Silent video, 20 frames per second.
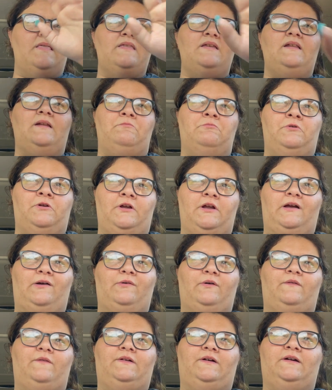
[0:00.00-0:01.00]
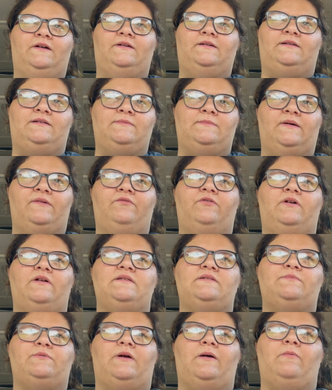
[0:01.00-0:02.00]
I'm going to go over to my
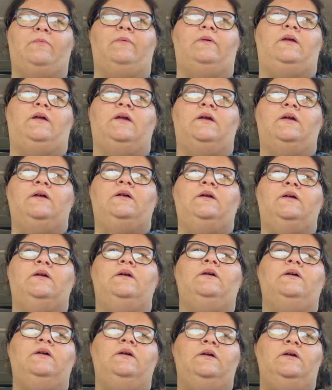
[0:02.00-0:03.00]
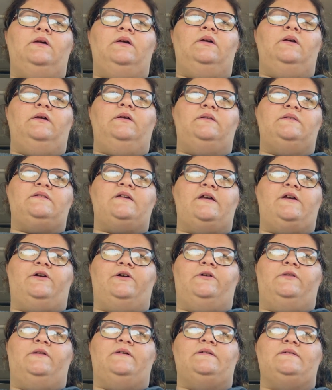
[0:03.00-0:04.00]
friend's probably and take her
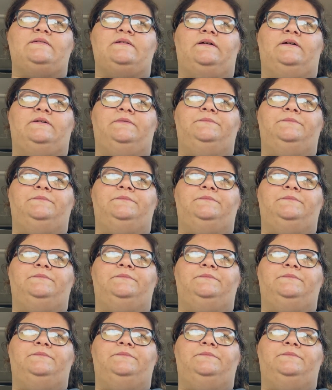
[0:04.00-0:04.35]
this this